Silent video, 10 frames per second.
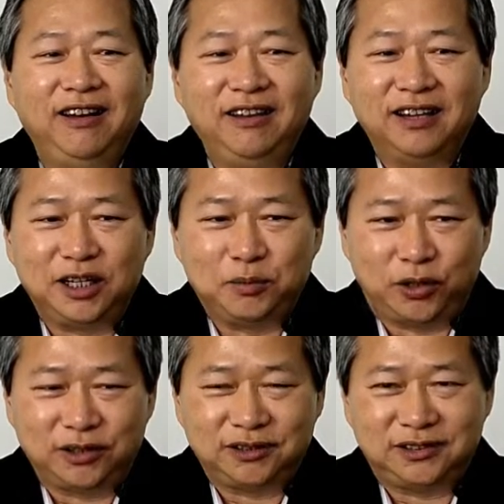Learning
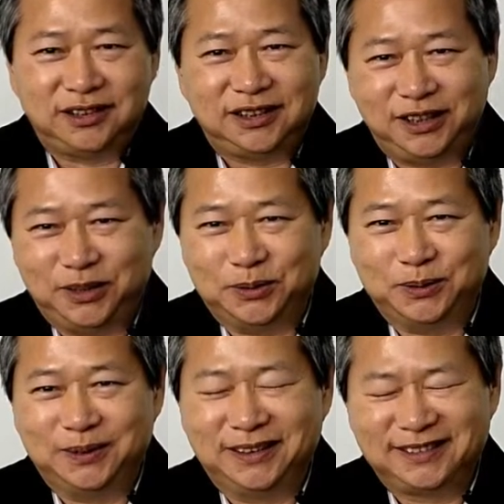Portal, see you.
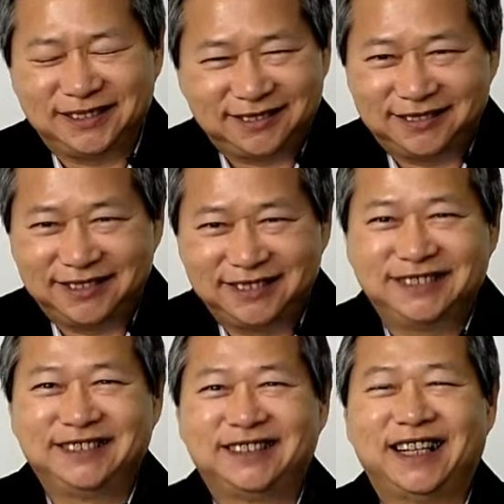
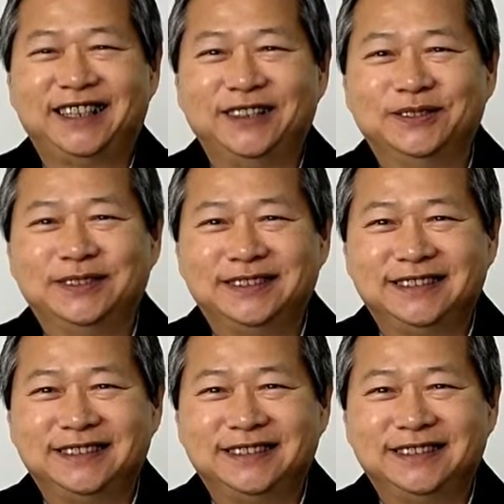Thank you.